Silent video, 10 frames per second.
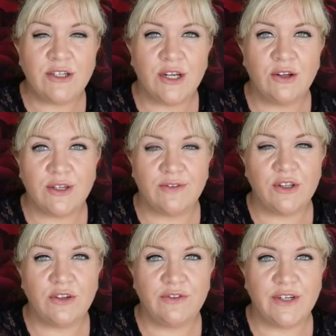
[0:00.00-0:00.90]
And I also have
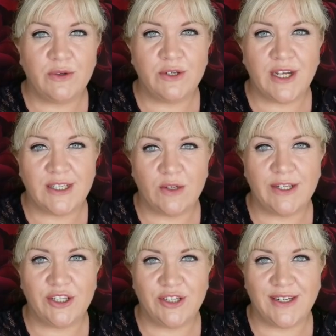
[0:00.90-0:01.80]
another video which has
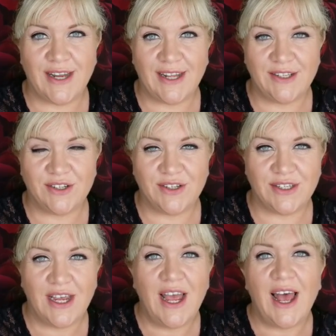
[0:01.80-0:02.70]
questions and
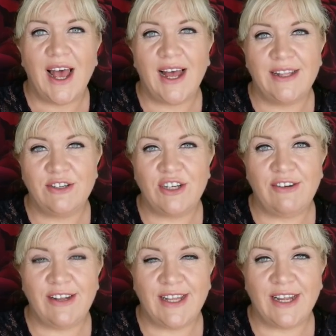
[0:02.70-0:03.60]
answers, and
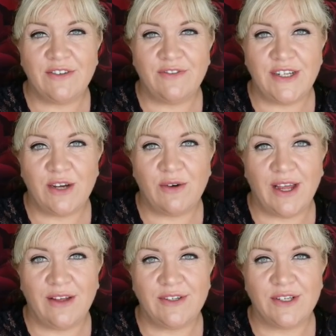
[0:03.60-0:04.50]
generally in that video
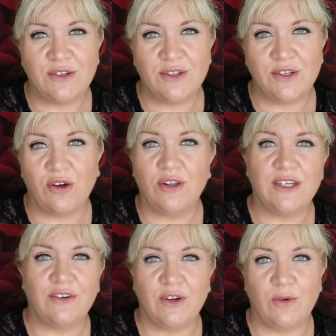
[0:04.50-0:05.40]
I have discussed all the
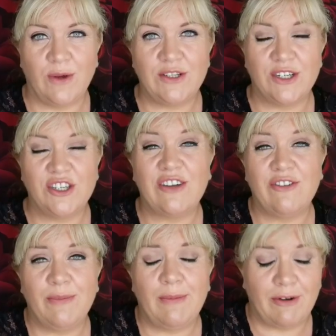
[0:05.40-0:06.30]
different questions that
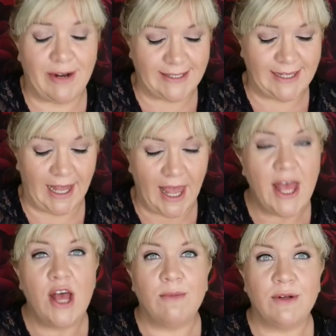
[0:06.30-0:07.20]
generally people are asking,
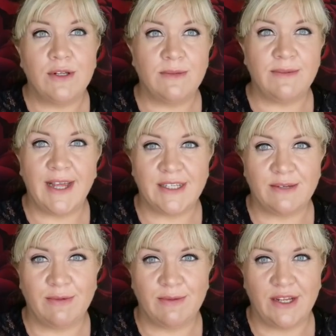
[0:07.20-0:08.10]
but something has
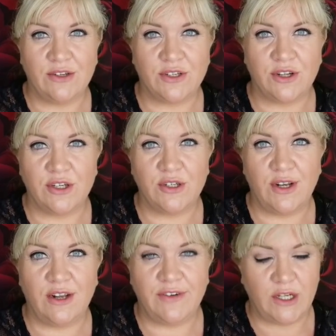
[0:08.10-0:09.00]
come up that I just thought I'd do a
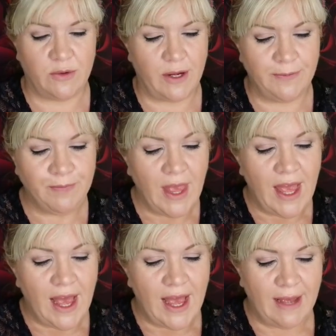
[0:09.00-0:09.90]
little video
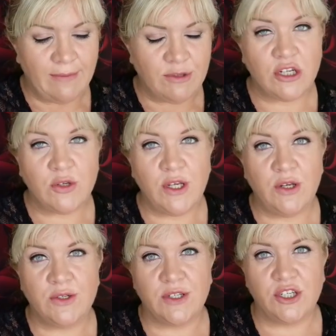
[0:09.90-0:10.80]
on. Joshua
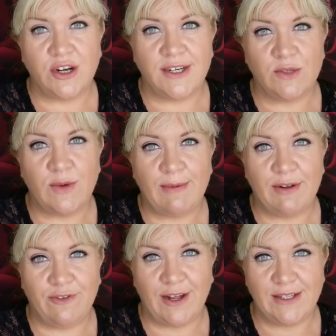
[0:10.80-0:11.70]
uses Charlotte's Web
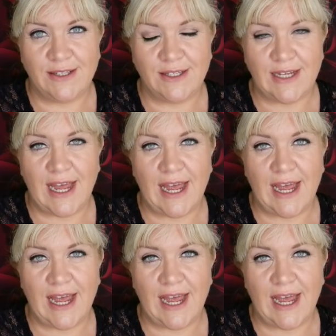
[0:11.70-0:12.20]
Advanced